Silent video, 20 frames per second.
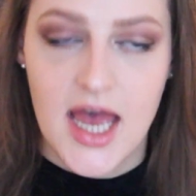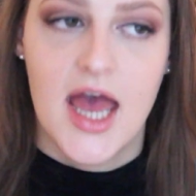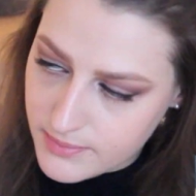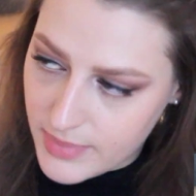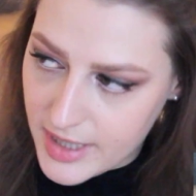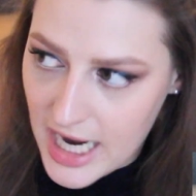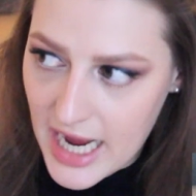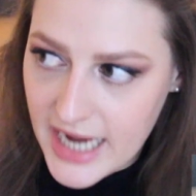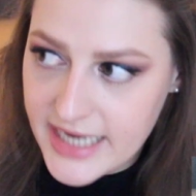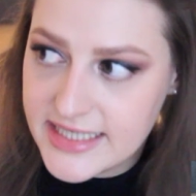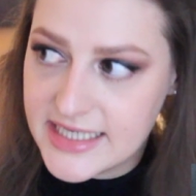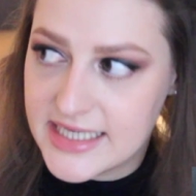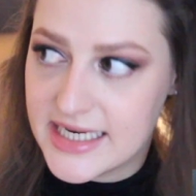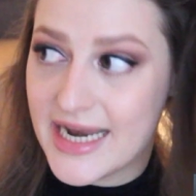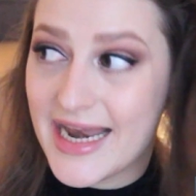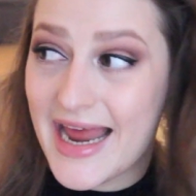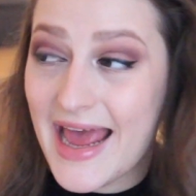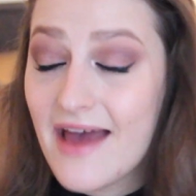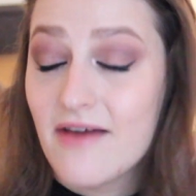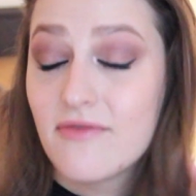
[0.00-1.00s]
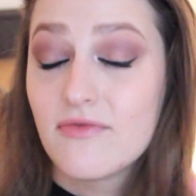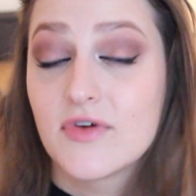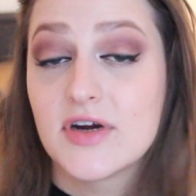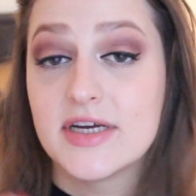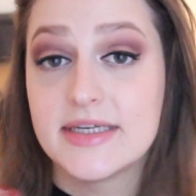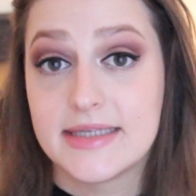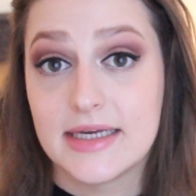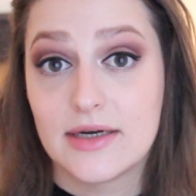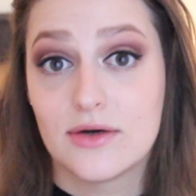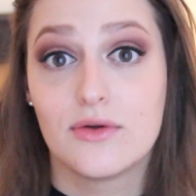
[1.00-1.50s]
But I did it every
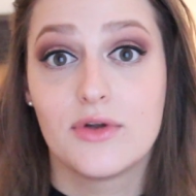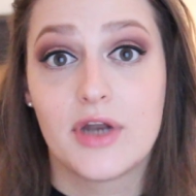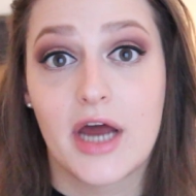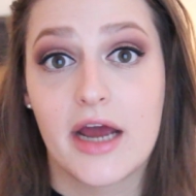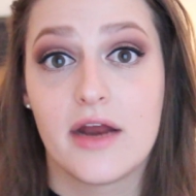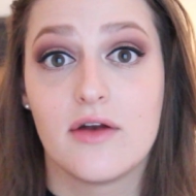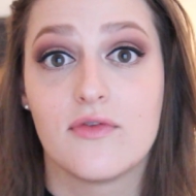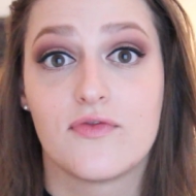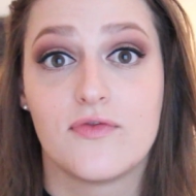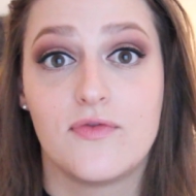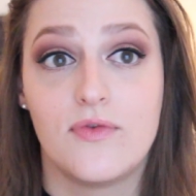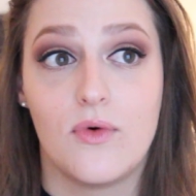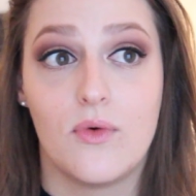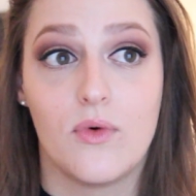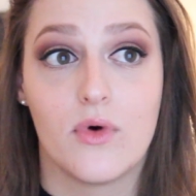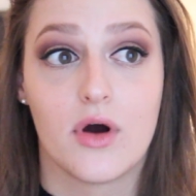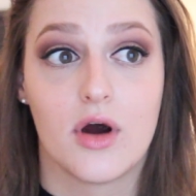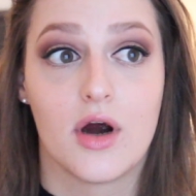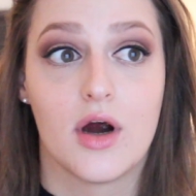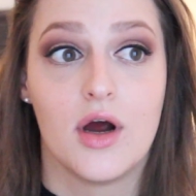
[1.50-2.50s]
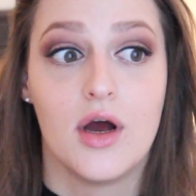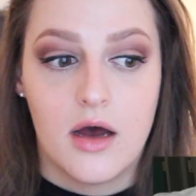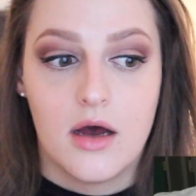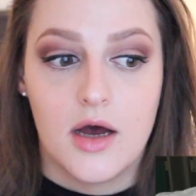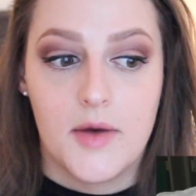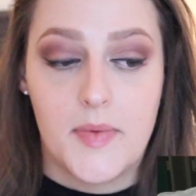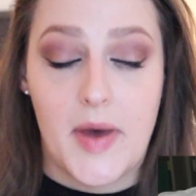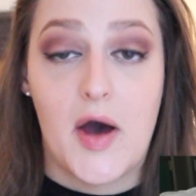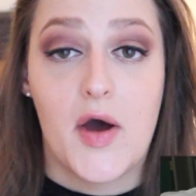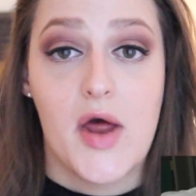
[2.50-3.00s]
single night for
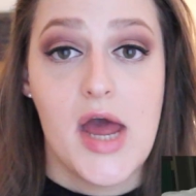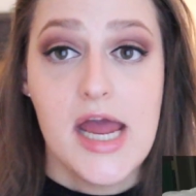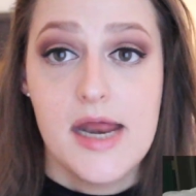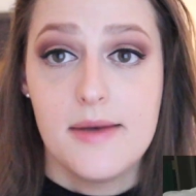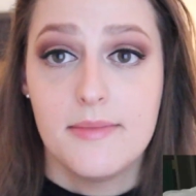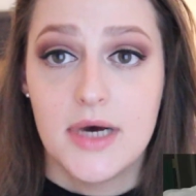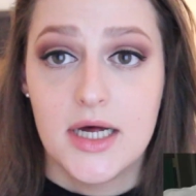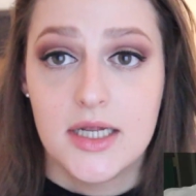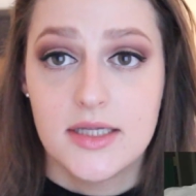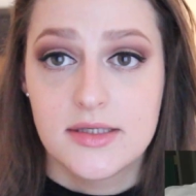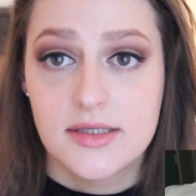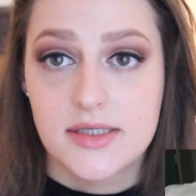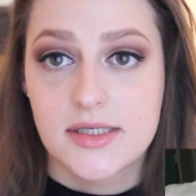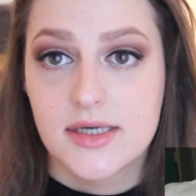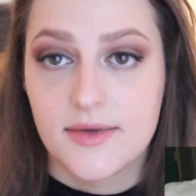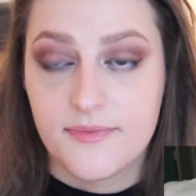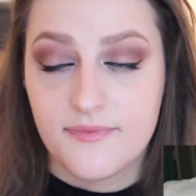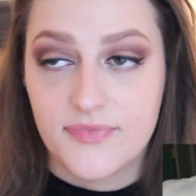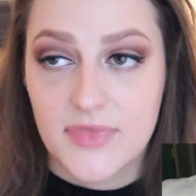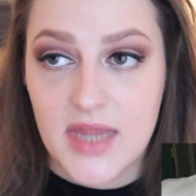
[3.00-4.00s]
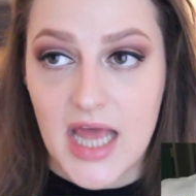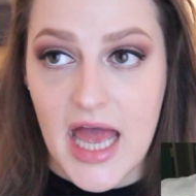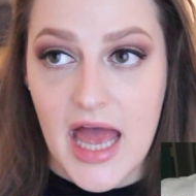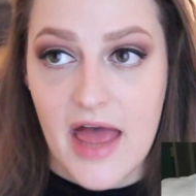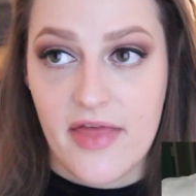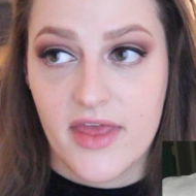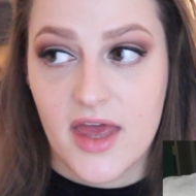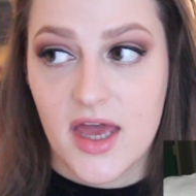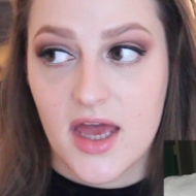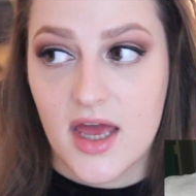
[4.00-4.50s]
about 8 months,
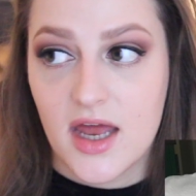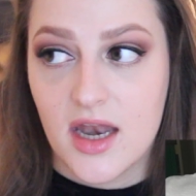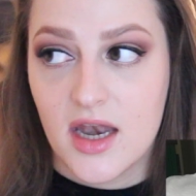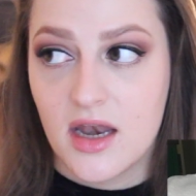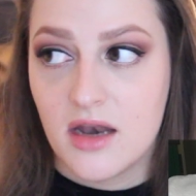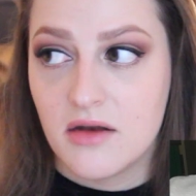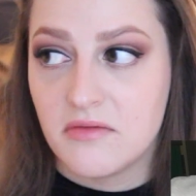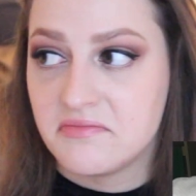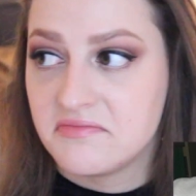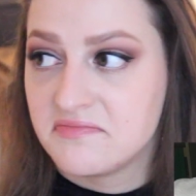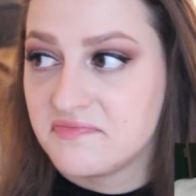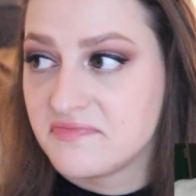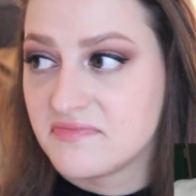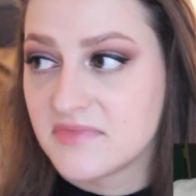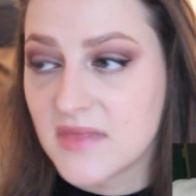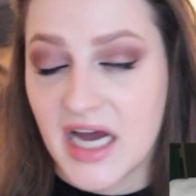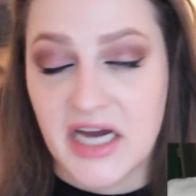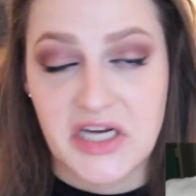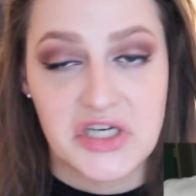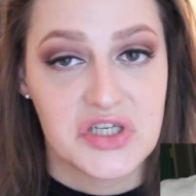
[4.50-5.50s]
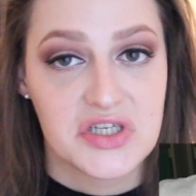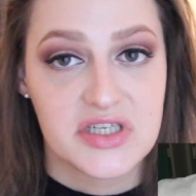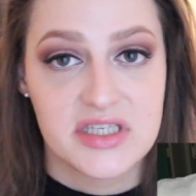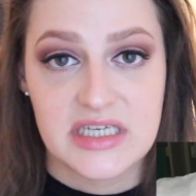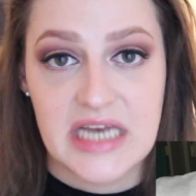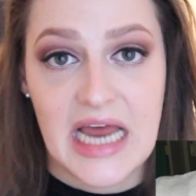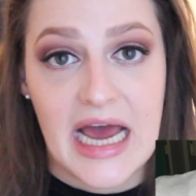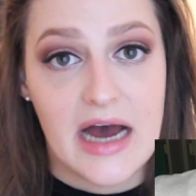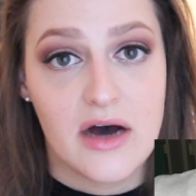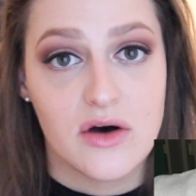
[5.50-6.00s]
and then I just
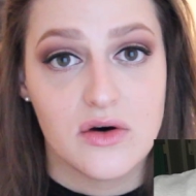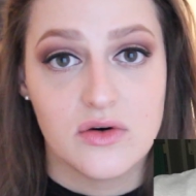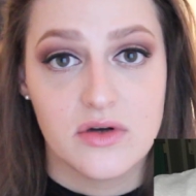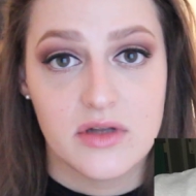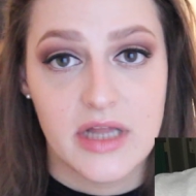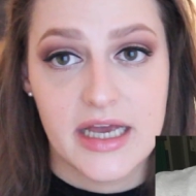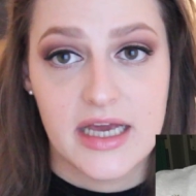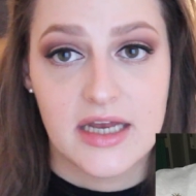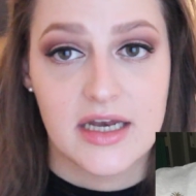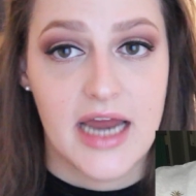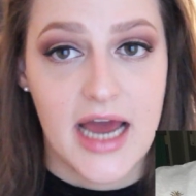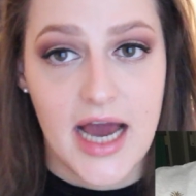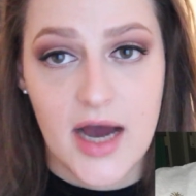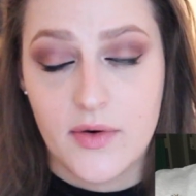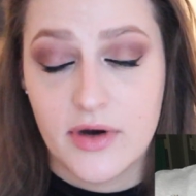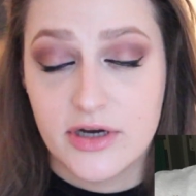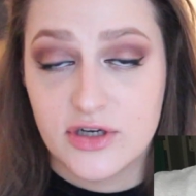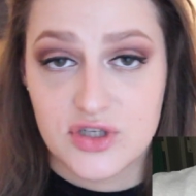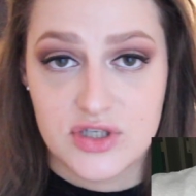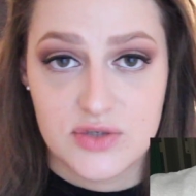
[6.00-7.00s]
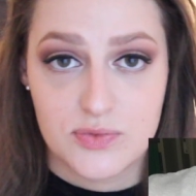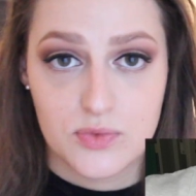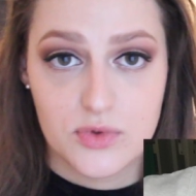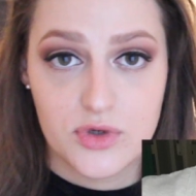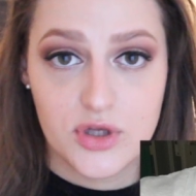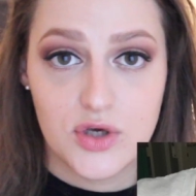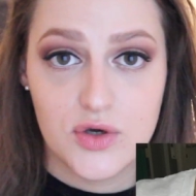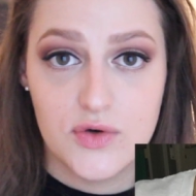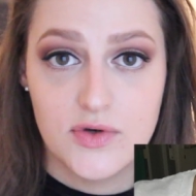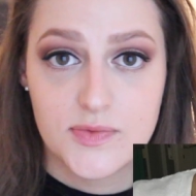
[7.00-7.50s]
now I just
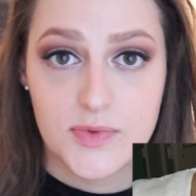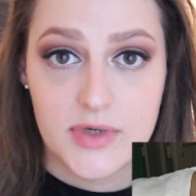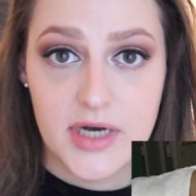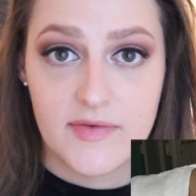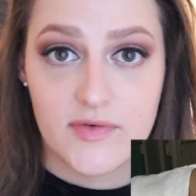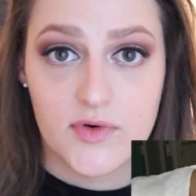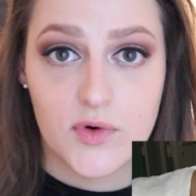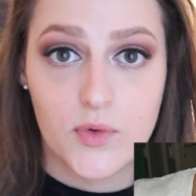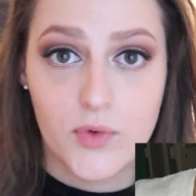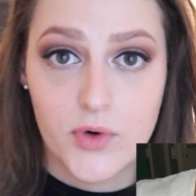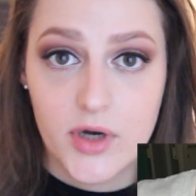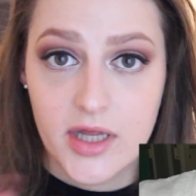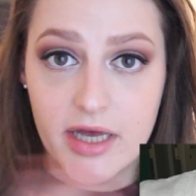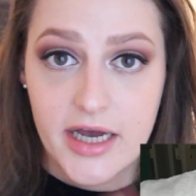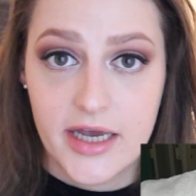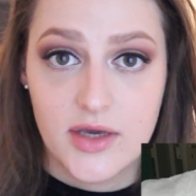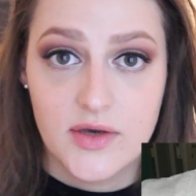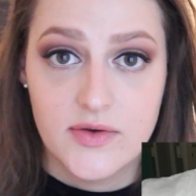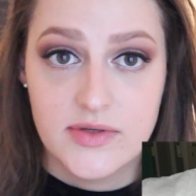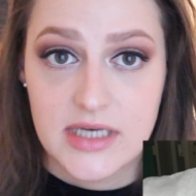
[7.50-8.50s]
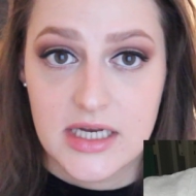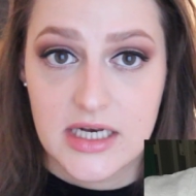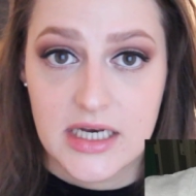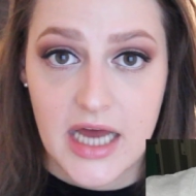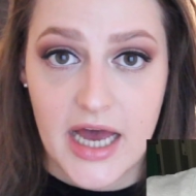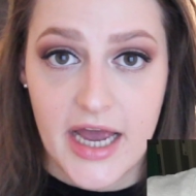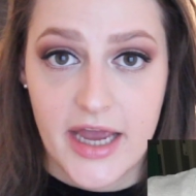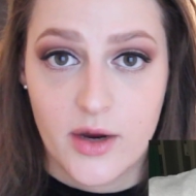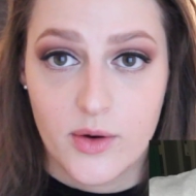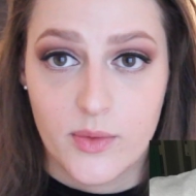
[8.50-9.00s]
use whatever oil I use at
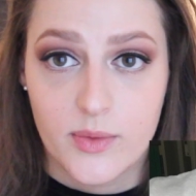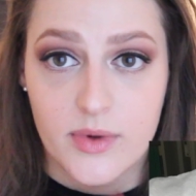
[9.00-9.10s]
night or